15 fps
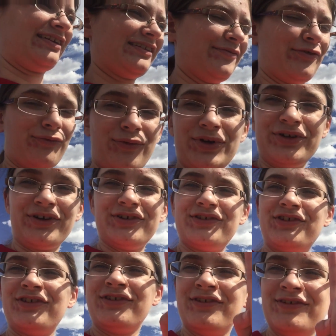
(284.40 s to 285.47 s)
except for one
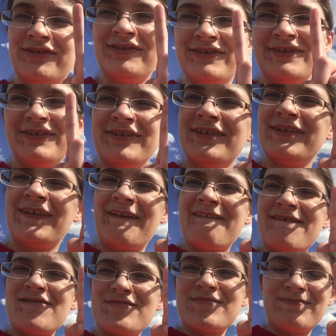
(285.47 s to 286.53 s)
nurse.
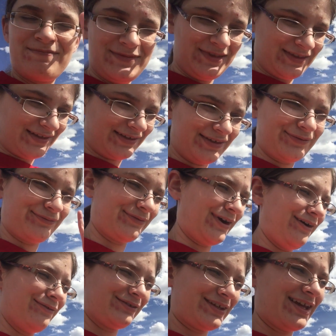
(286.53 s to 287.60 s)
And this is where
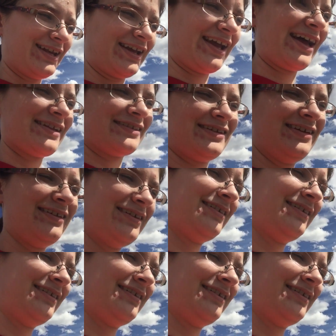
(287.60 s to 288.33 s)
I was getting at.